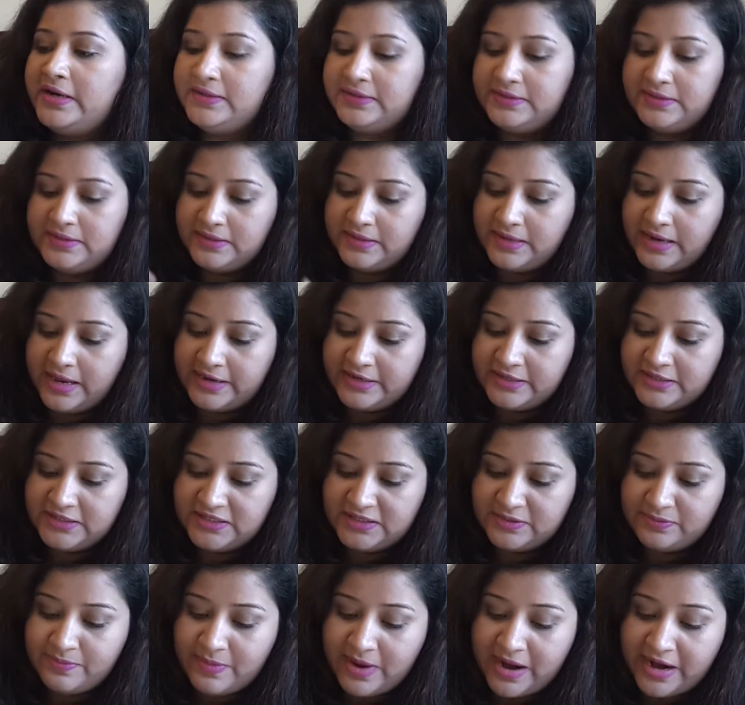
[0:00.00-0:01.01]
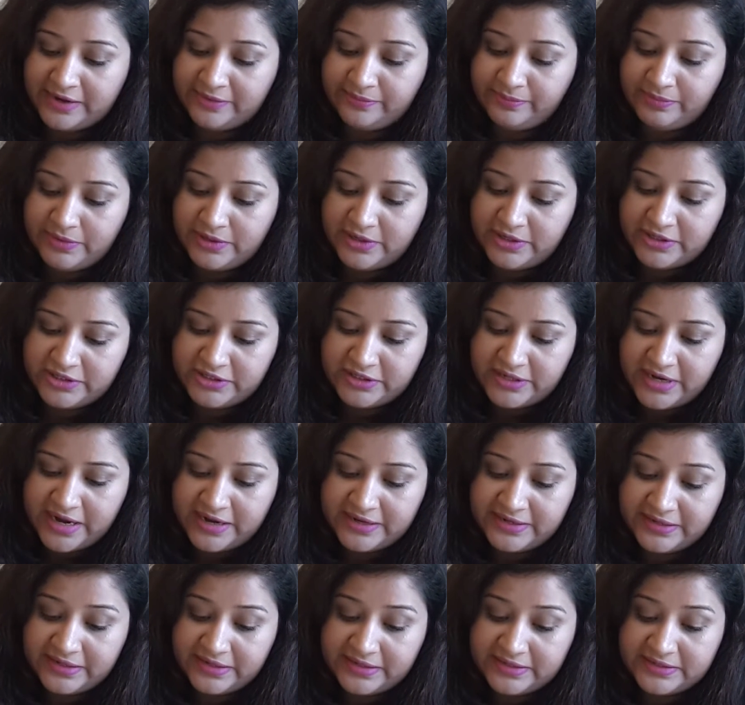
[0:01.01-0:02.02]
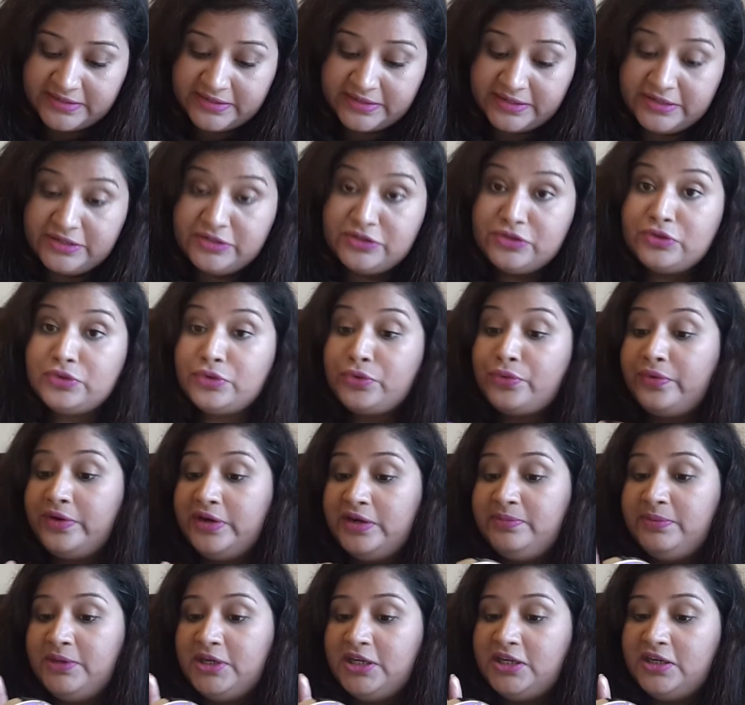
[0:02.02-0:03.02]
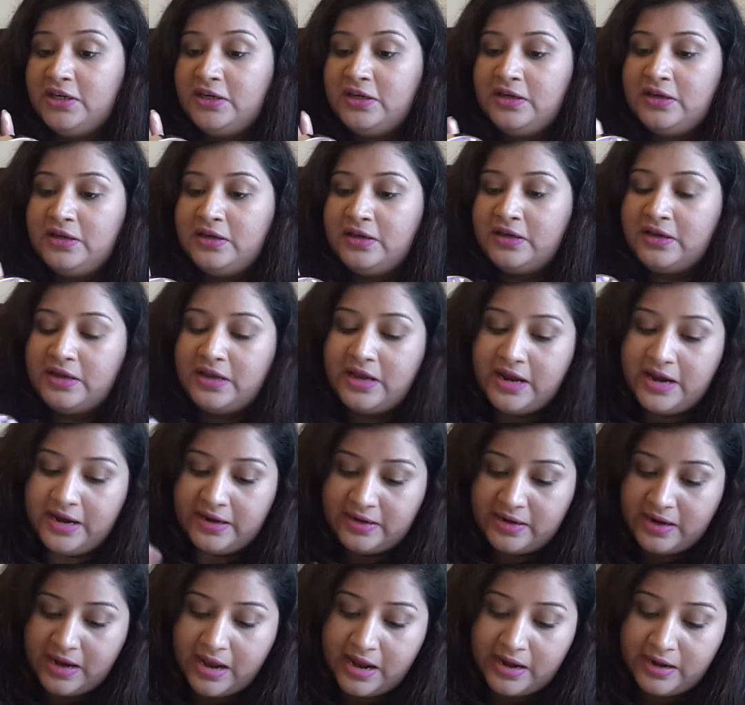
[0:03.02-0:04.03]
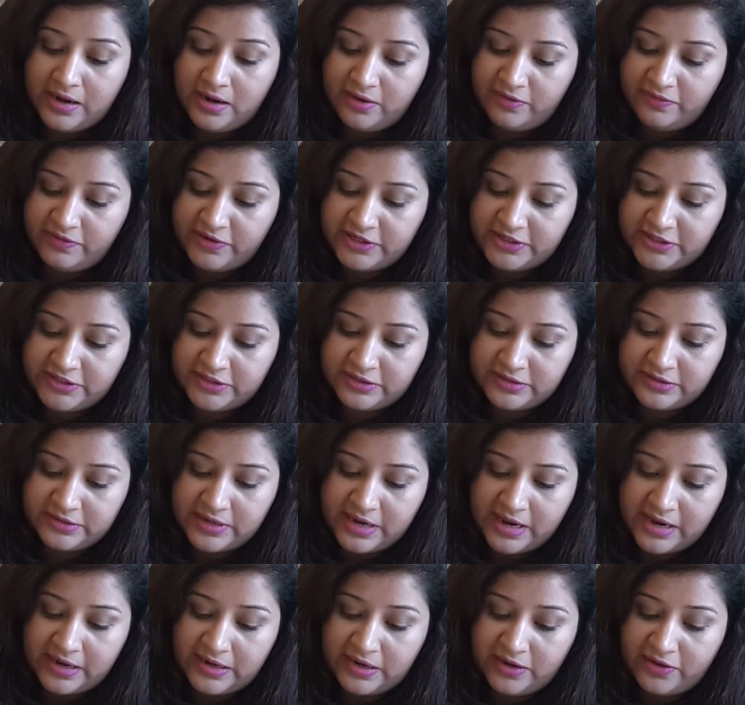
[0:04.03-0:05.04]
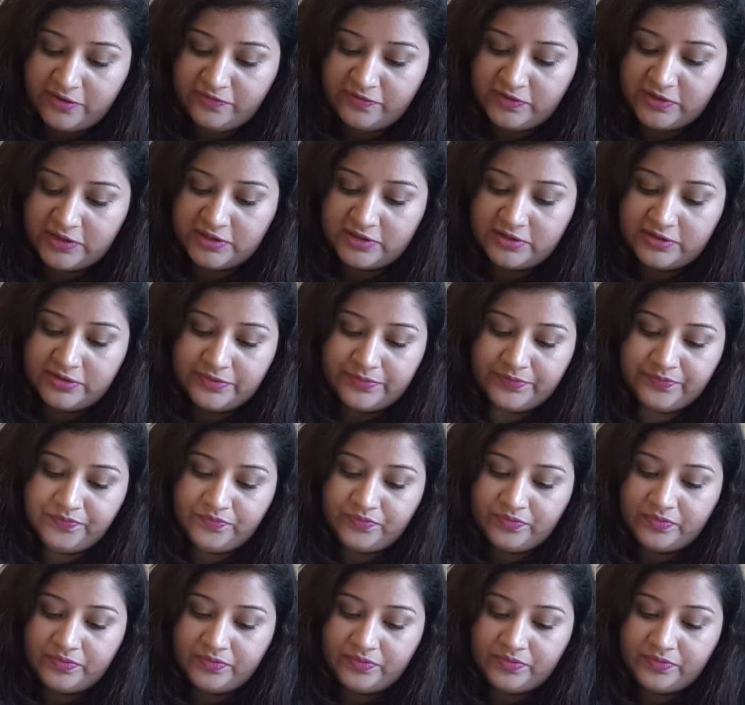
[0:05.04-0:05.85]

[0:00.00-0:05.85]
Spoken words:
It's a nice matte blush, and yes, it's creamy and I love it. I love the